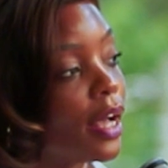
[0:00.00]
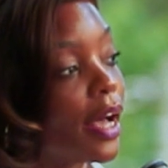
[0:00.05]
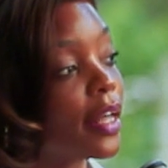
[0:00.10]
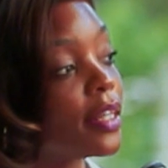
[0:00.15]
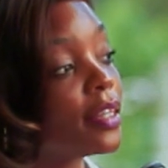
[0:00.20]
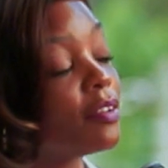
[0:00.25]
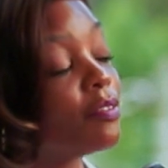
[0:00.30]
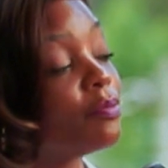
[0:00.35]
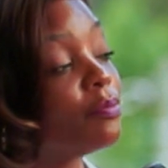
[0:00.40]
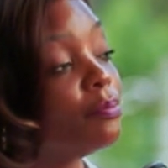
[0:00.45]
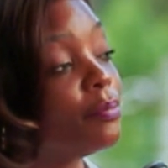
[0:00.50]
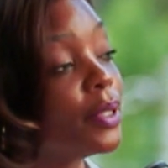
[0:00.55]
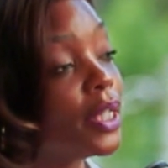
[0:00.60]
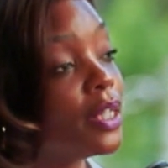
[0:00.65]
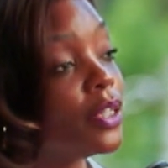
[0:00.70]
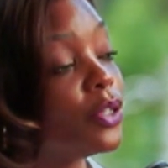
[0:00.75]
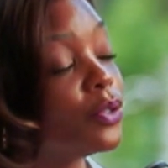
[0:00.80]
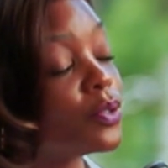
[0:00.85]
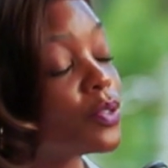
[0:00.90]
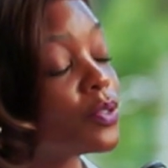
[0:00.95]
And they've
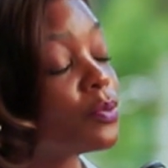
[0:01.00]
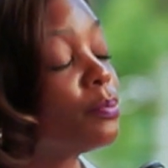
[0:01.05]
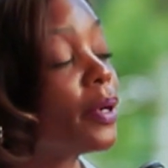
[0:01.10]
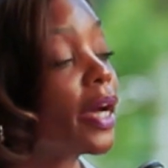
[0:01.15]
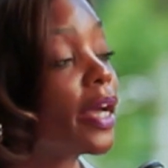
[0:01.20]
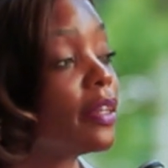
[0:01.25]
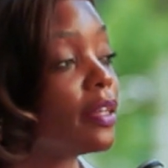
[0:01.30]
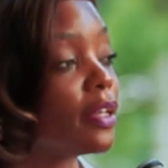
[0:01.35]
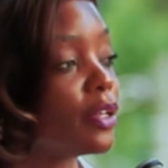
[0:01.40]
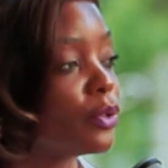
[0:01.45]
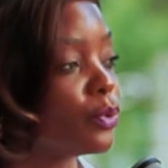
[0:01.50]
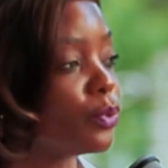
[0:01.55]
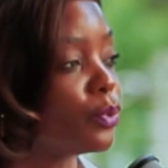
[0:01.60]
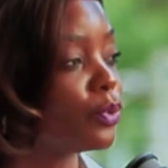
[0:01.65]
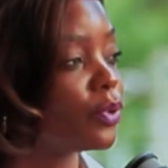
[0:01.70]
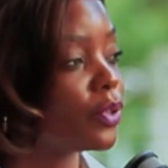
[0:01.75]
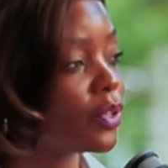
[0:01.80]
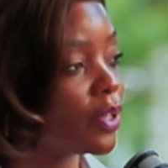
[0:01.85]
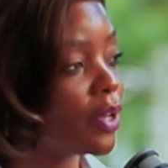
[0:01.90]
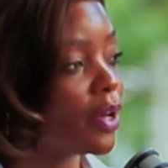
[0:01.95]
been used by the
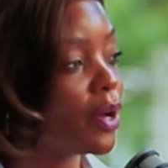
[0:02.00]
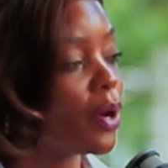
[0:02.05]
youth.